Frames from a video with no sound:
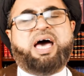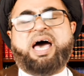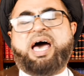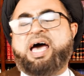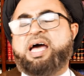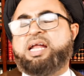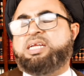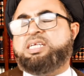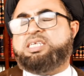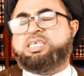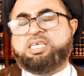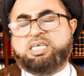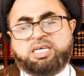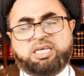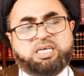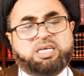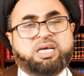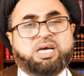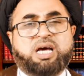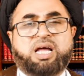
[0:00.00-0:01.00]
and
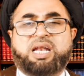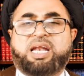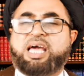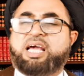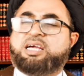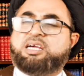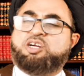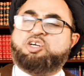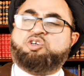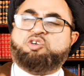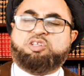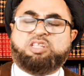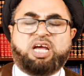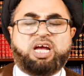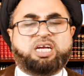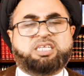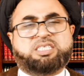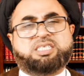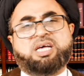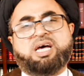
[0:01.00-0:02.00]
he like
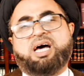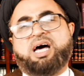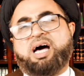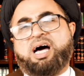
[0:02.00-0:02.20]
donates